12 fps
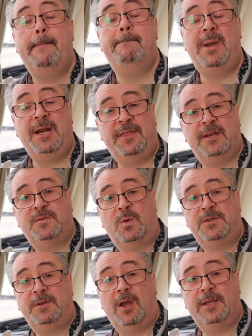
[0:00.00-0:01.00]
Many thanks for
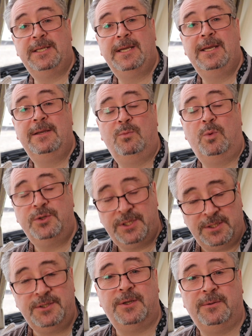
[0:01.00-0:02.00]
watching, guys. We'll
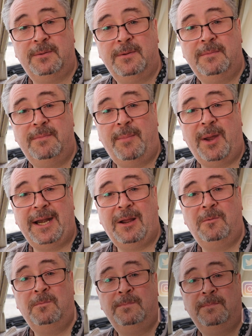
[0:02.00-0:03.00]
see you soon. Bye-bye now.